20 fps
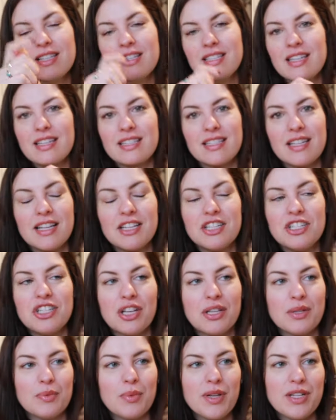because, like I said, I
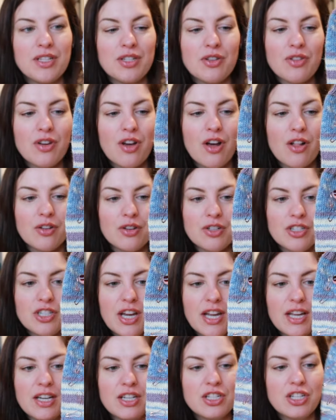just went until the color
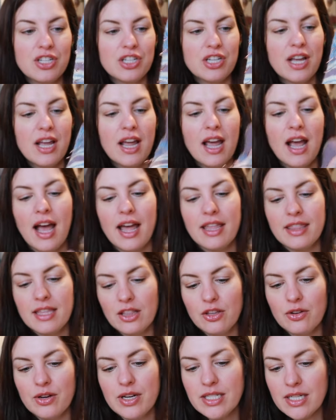changed. I
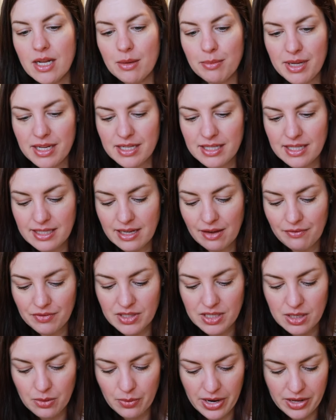think there ended up being
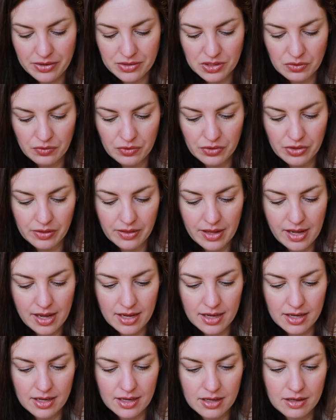seventy rounds for the
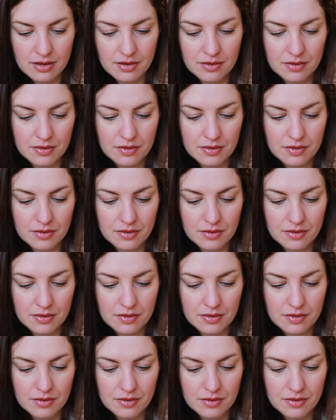leg.